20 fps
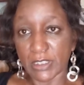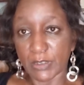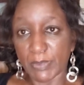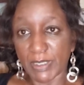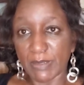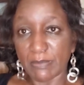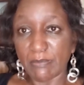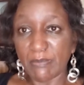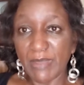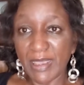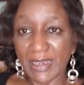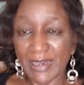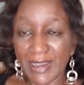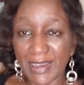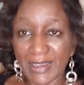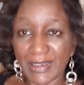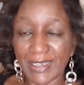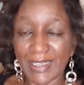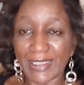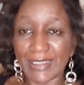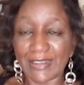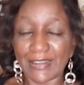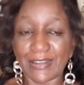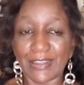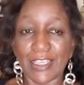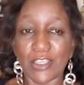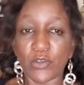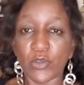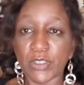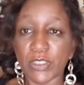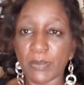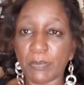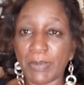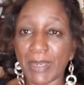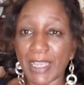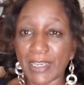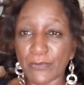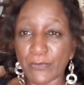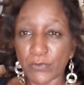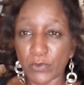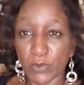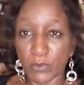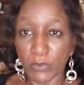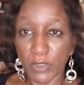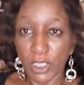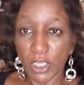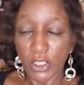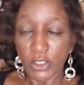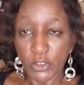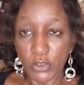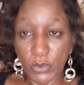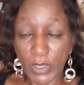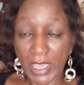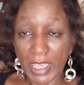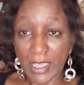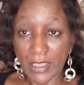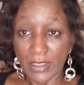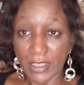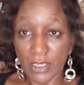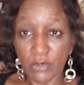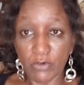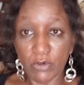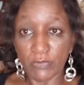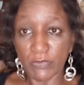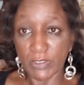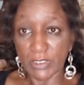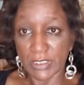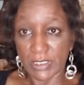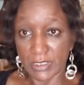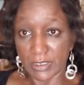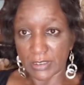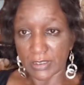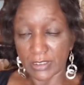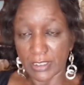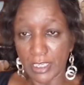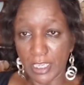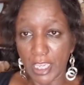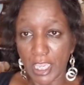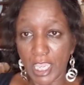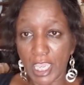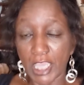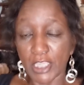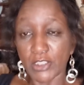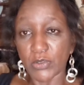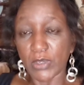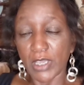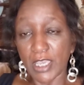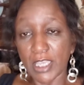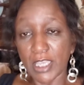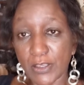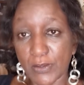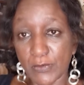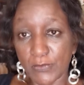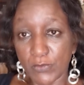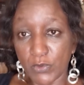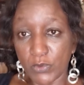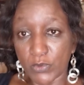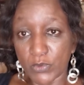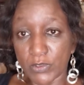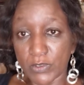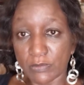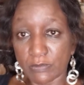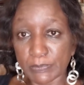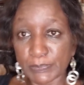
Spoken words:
But men are like, they use the platform to air their grievances and to air views.